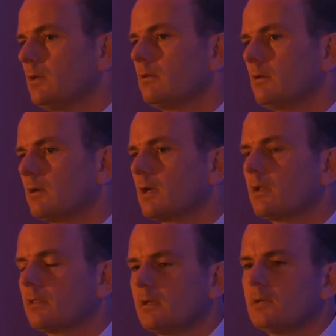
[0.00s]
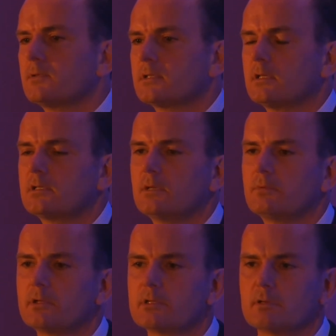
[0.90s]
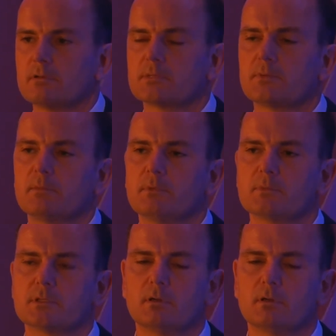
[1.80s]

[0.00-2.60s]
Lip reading: you're getting 30% cheaper insurance premiums